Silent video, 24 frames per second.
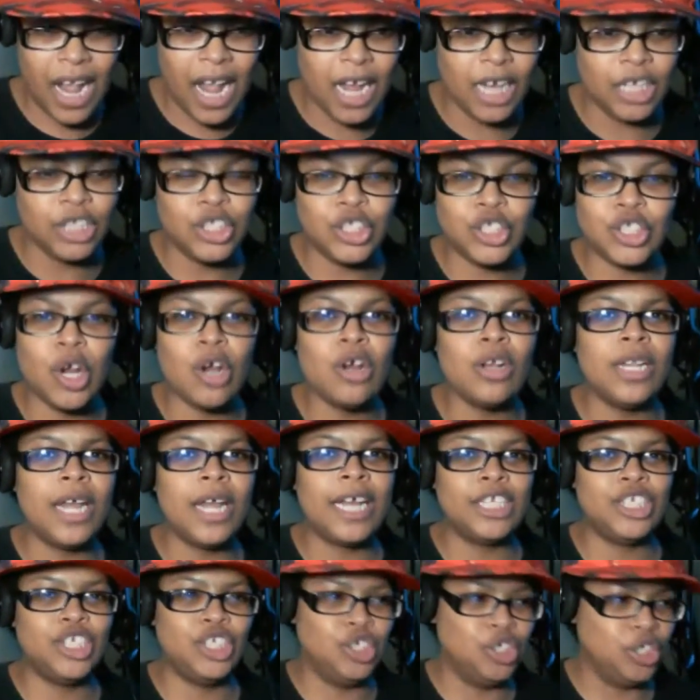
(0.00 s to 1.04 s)
And
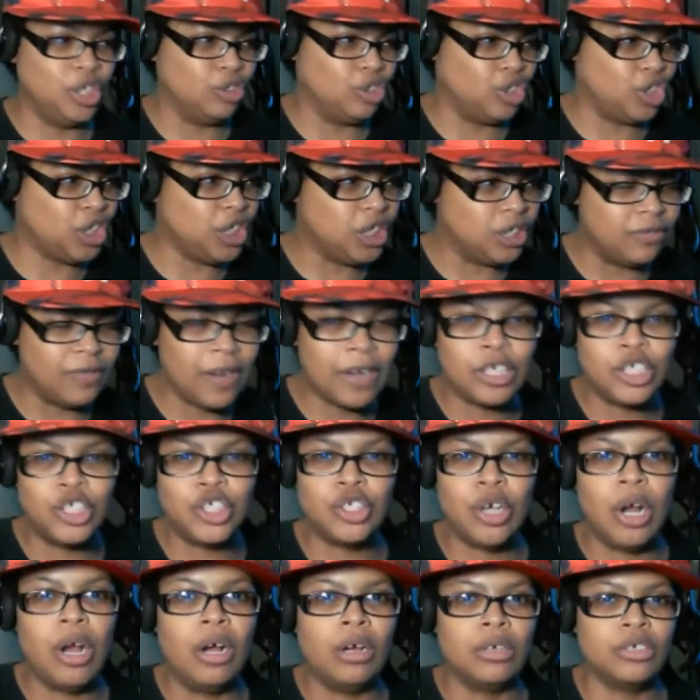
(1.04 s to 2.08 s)
Starlight, she is very
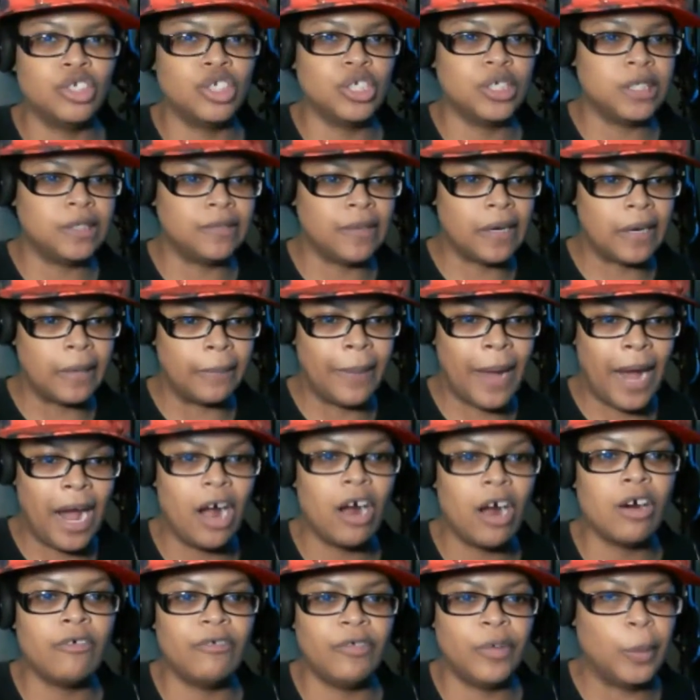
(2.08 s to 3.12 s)
strong. She is very
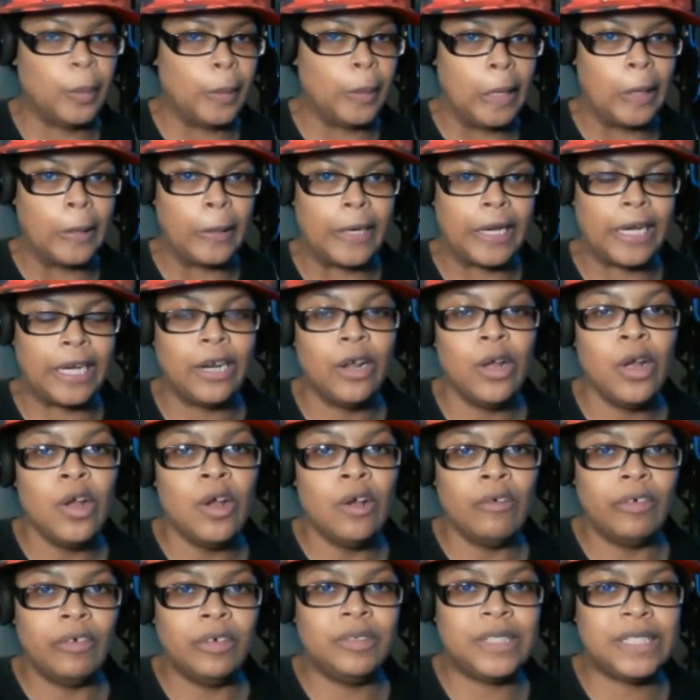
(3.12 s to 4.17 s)
powerful.
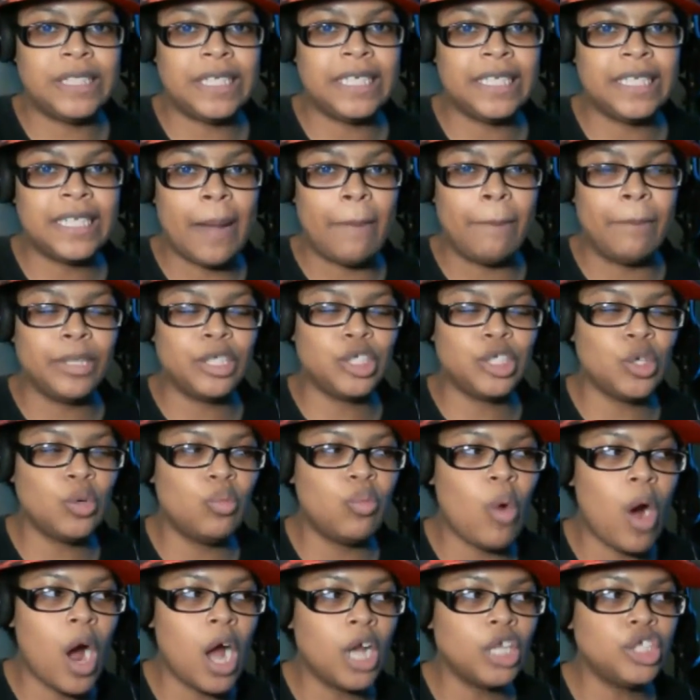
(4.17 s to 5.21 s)
We've seen that. But to
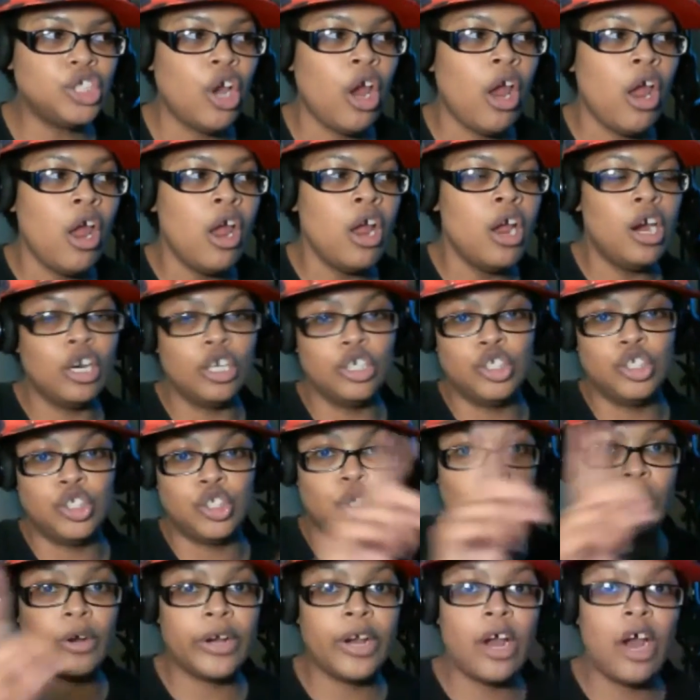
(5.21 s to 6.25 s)
watch her
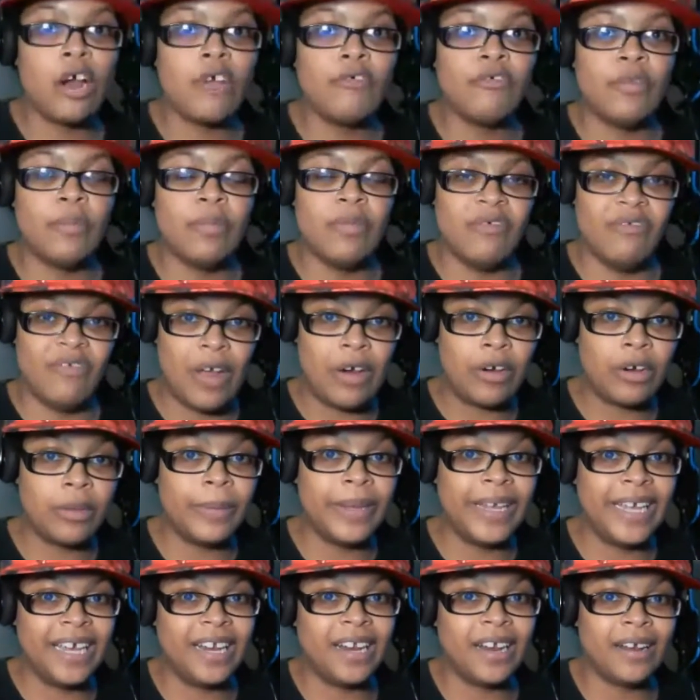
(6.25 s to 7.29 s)
story arc from the very
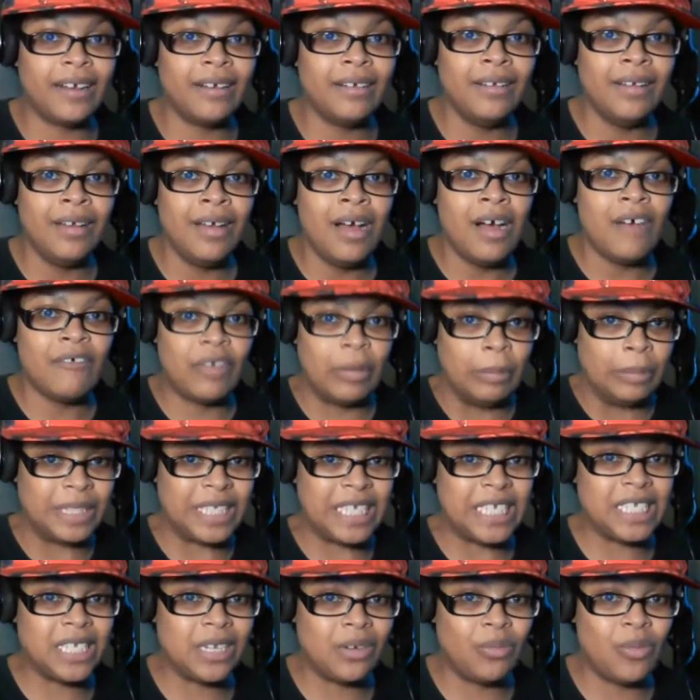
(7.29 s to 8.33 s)
beginning, from
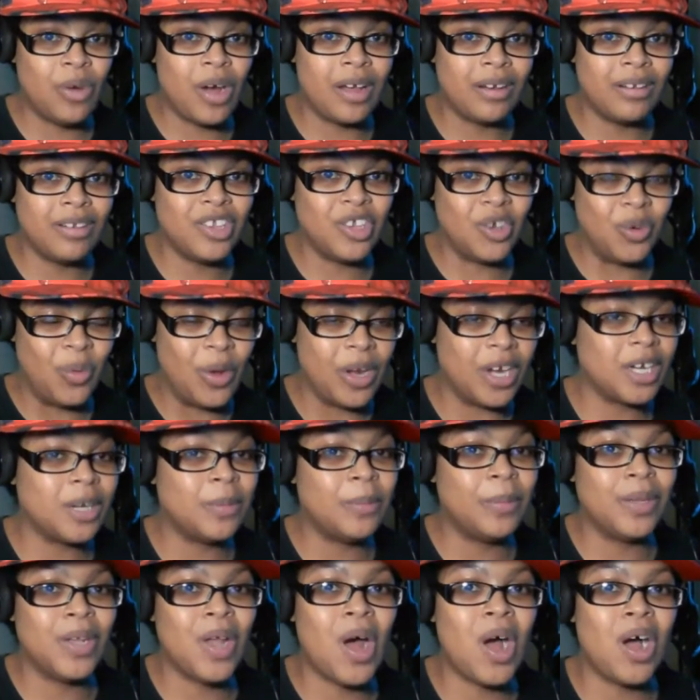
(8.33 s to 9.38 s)
season one to wanting
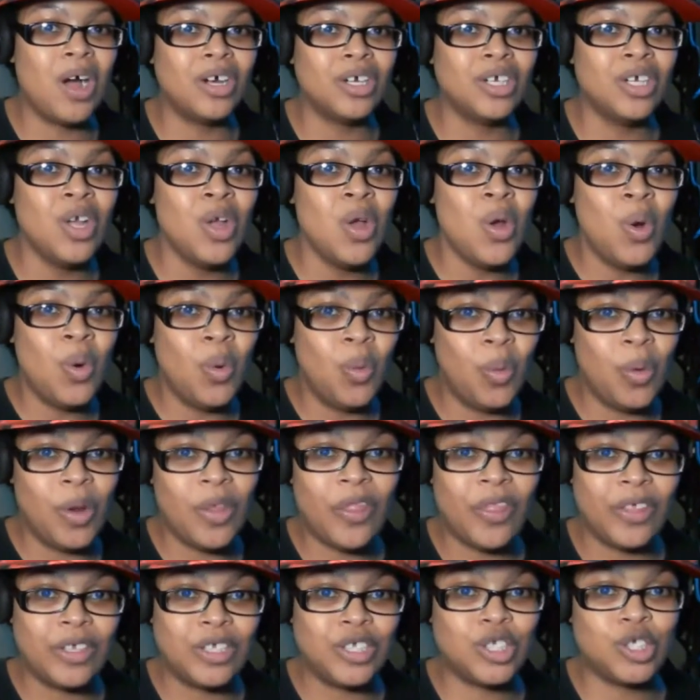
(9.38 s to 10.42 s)
to belong
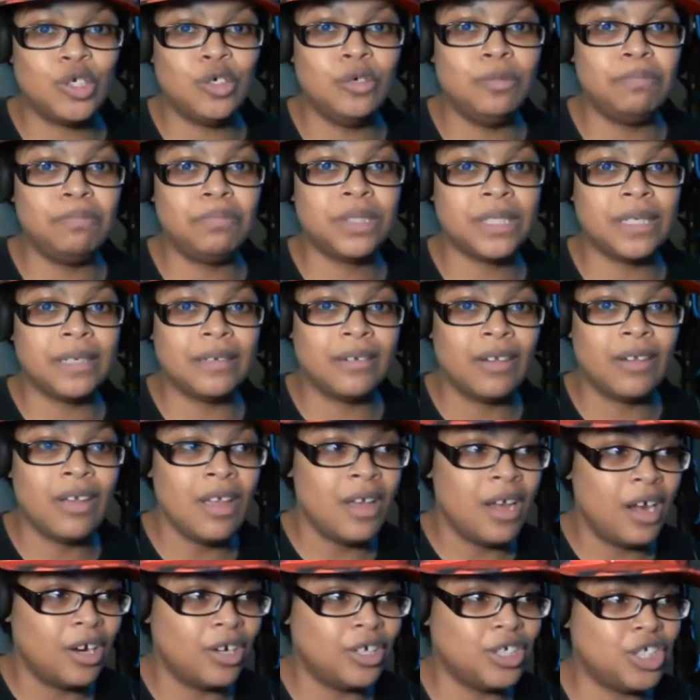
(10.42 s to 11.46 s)
with the Supes, and
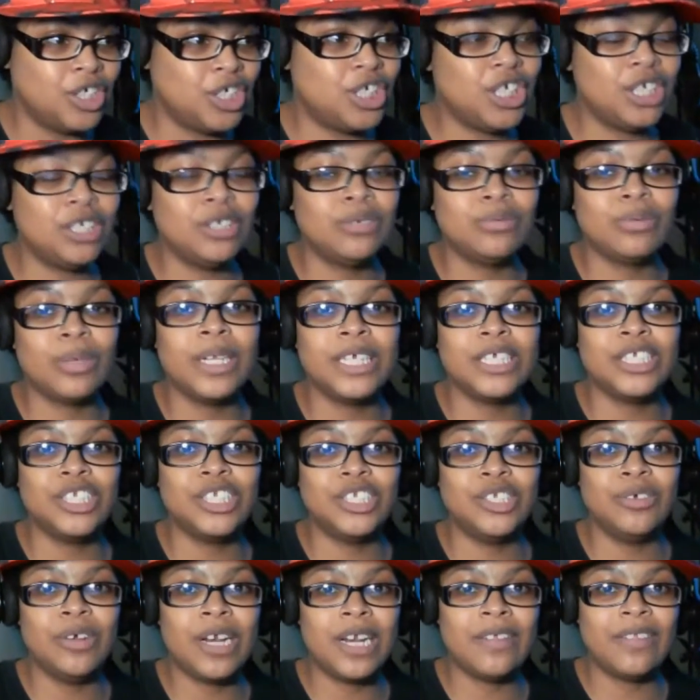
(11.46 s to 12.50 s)
she's willing
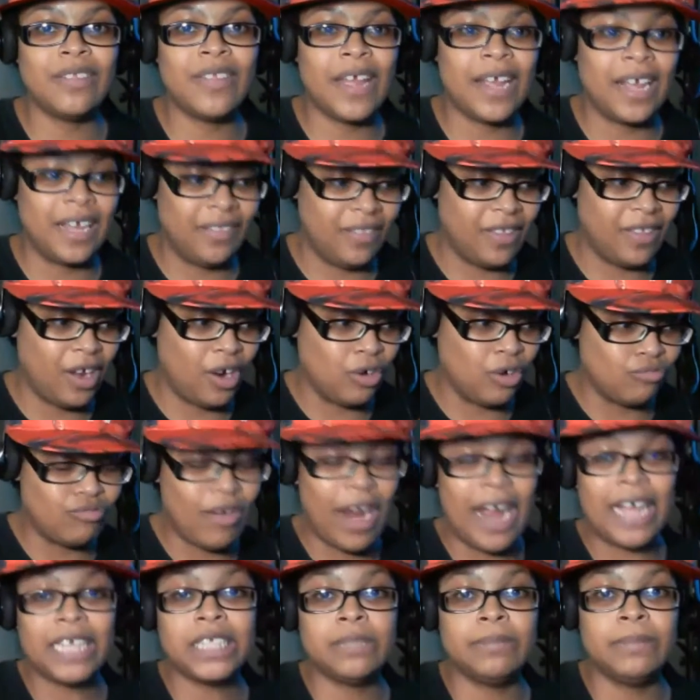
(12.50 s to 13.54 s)
to do anything, and the
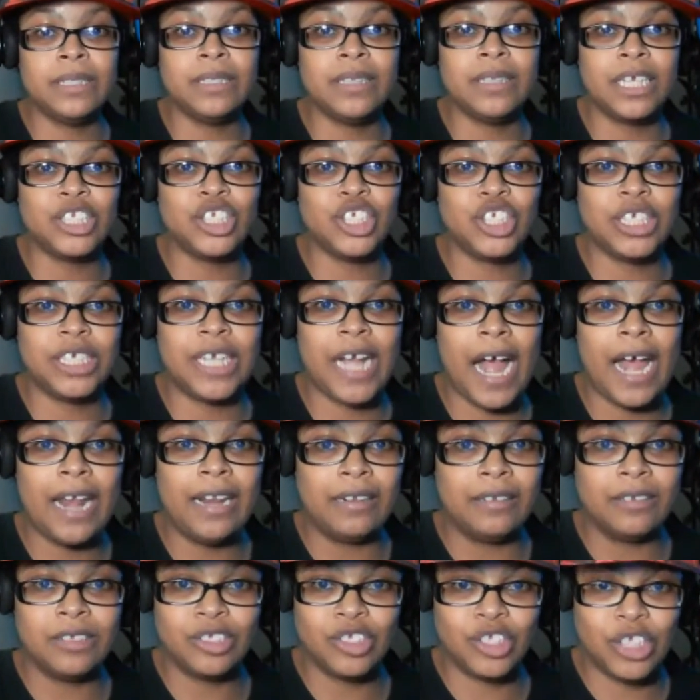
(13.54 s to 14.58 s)
harassment that she
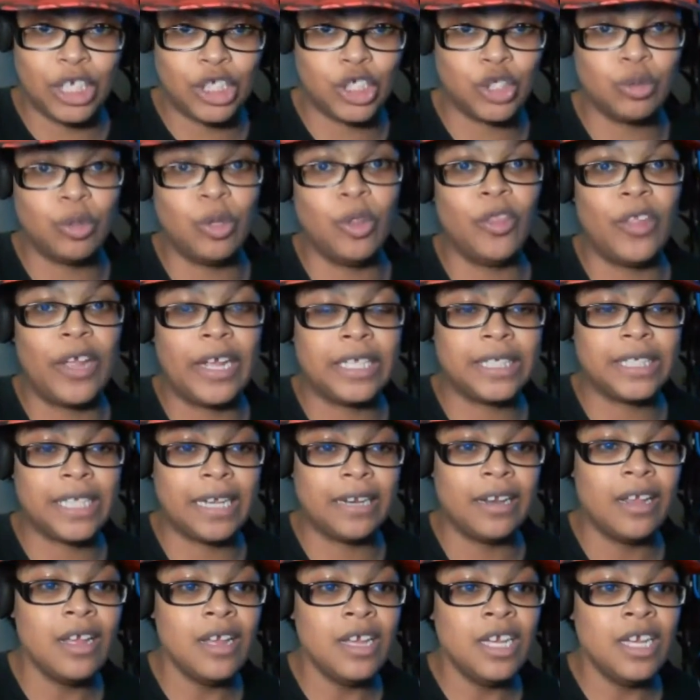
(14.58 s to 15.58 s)
got, and the sexual things that